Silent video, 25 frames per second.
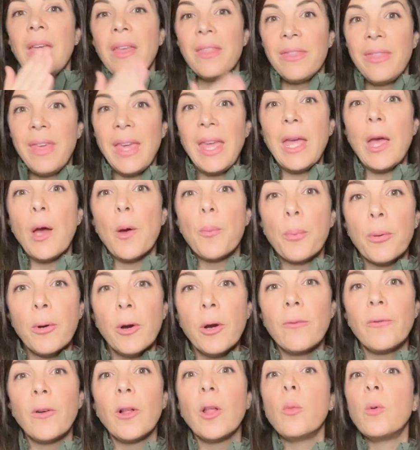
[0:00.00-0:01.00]
The
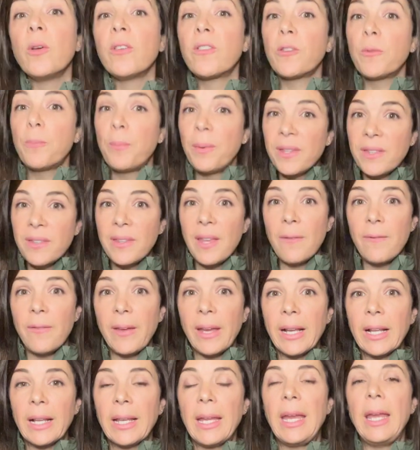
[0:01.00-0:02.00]
approval was
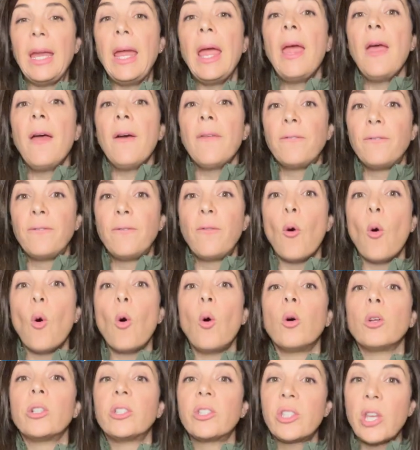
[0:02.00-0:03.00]
specifically
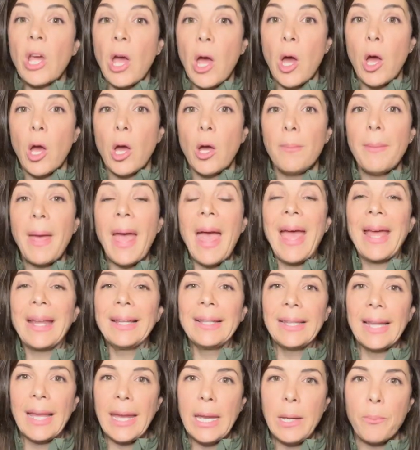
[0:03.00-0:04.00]
for term
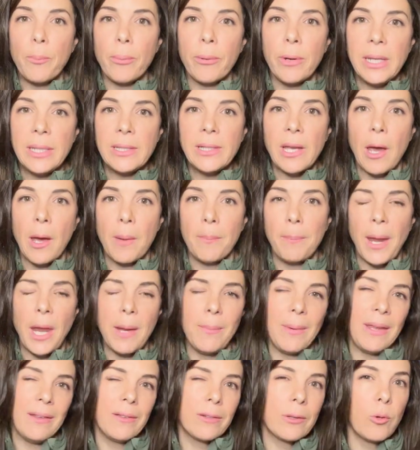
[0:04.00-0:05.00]
and late preterm
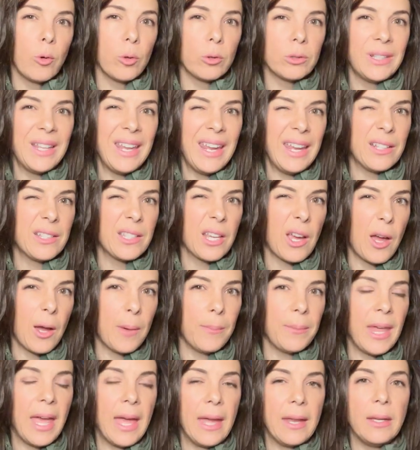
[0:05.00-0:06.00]
babies, called near
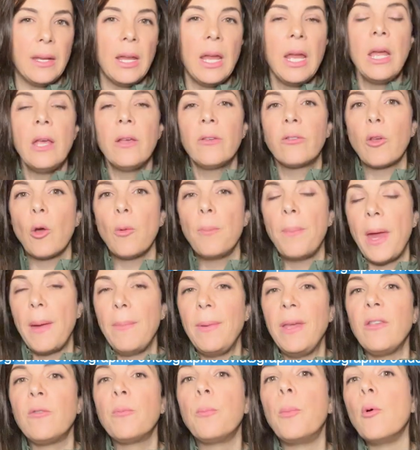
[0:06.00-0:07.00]
term then, so
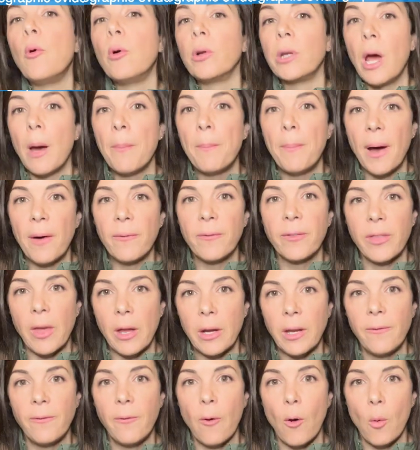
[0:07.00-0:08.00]
babies born above
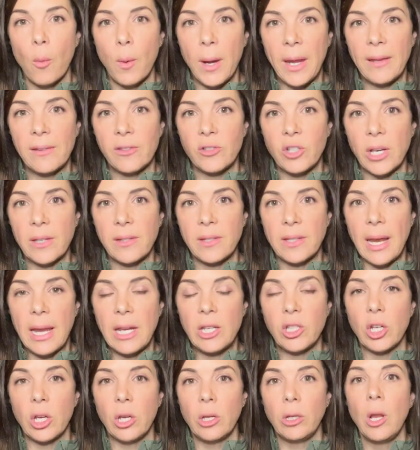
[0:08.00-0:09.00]
34 weeks
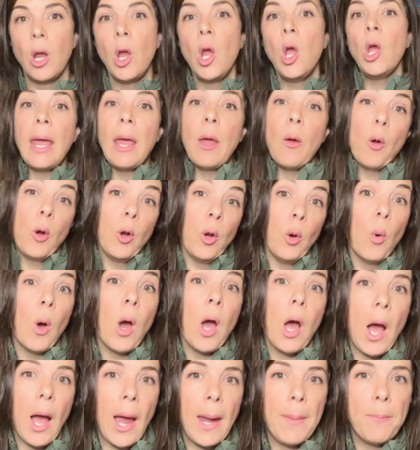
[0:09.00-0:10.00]
gestation, who
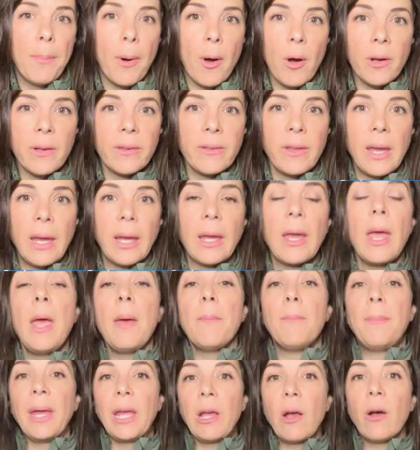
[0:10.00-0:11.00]
were hypoxic
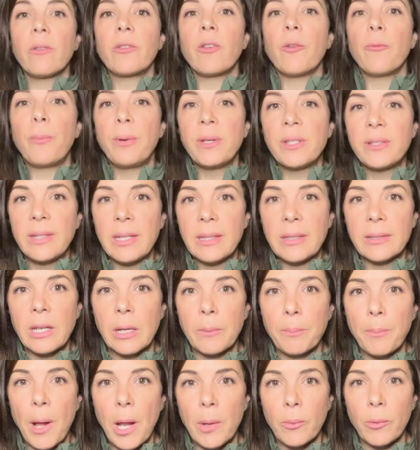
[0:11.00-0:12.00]
because of
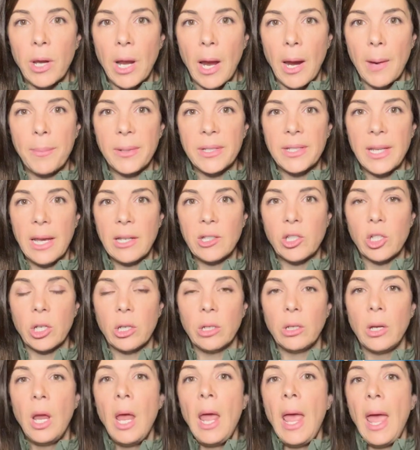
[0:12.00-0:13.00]
persistent pulmonary
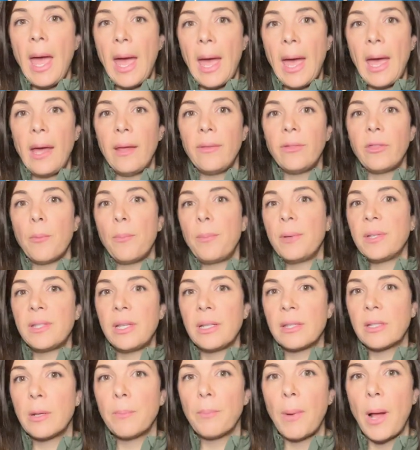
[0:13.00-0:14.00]
hypertension. And the
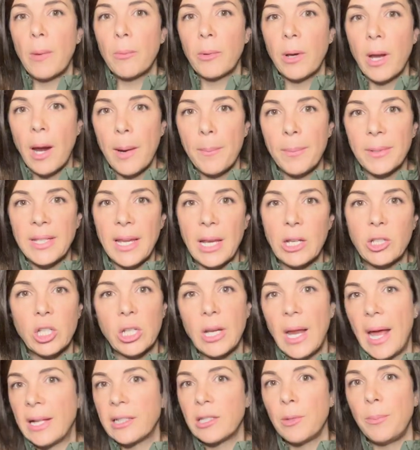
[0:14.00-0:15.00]
persistent pulmonary
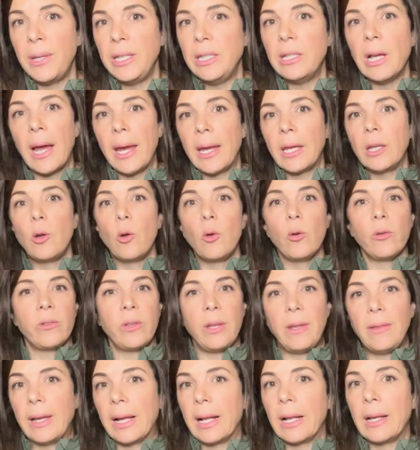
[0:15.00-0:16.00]
hypertension had to be
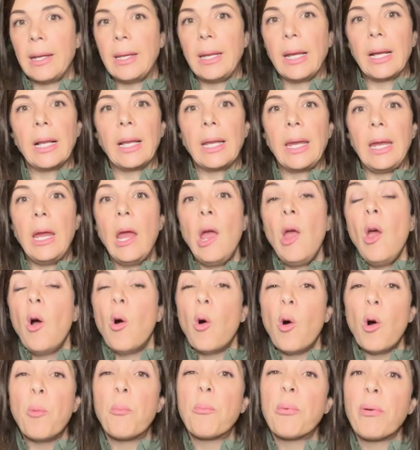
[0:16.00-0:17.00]
diagnosed either clinically
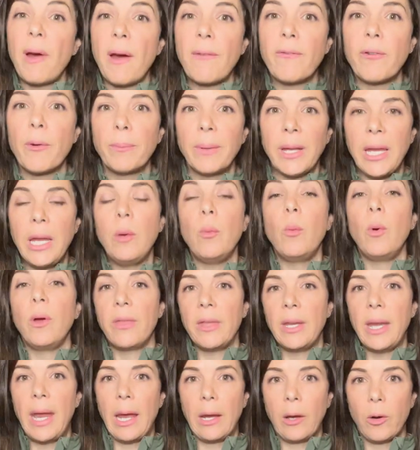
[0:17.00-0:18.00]
or preferably
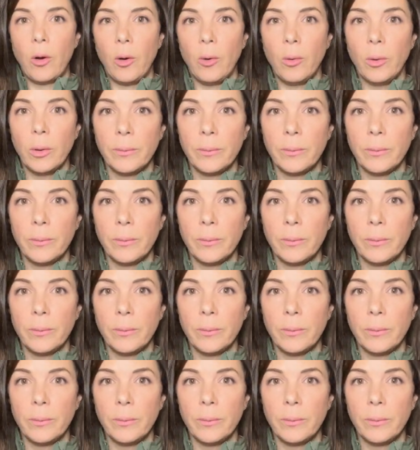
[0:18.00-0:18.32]
with an echo.